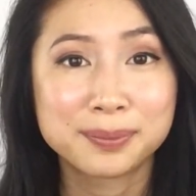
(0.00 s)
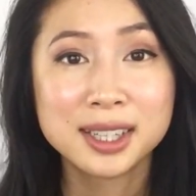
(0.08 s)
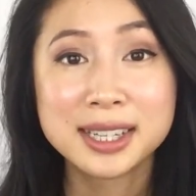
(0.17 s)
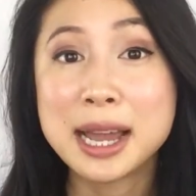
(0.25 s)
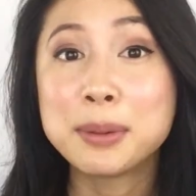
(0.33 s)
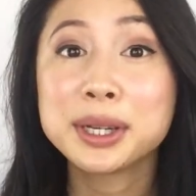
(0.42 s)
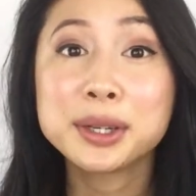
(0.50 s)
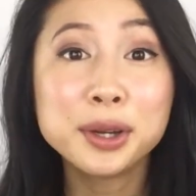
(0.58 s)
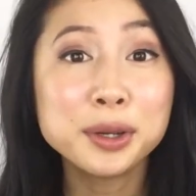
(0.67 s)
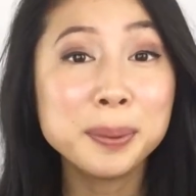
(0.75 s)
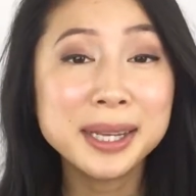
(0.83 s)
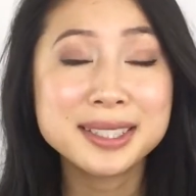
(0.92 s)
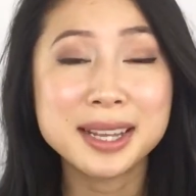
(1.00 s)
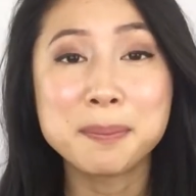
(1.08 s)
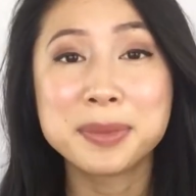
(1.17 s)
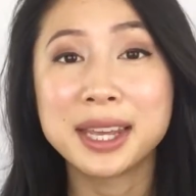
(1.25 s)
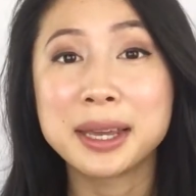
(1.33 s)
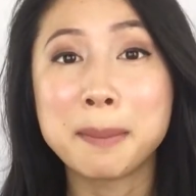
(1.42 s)
Now, it could be
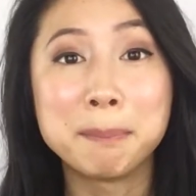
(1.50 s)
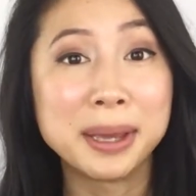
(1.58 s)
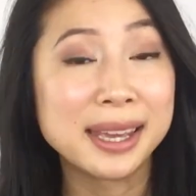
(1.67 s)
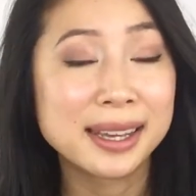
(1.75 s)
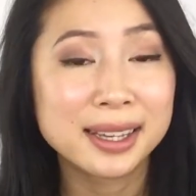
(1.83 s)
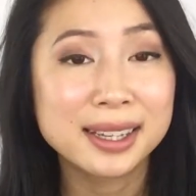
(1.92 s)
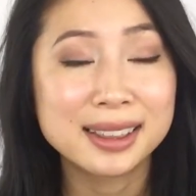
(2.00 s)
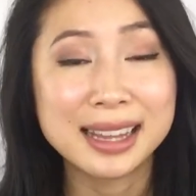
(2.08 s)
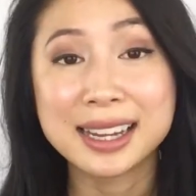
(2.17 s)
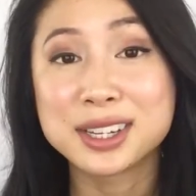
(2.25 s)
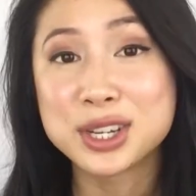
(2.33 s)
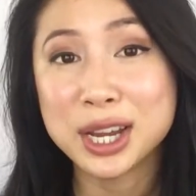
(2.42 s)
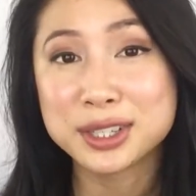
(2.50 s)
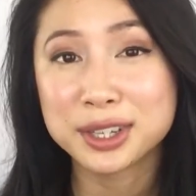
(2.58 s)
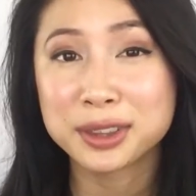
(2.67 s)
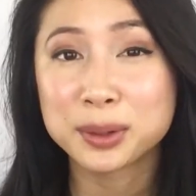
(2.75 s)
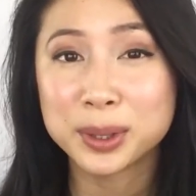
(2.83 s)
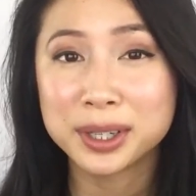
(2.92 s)
something big like changing
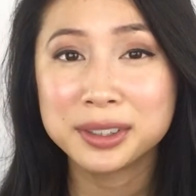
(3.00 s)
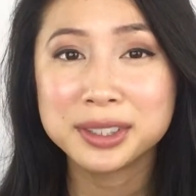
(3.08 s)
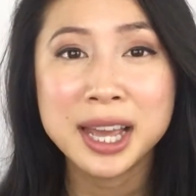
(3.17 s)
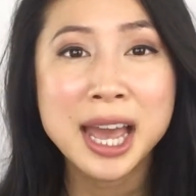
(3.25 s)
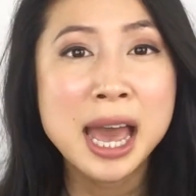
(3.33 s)
the world,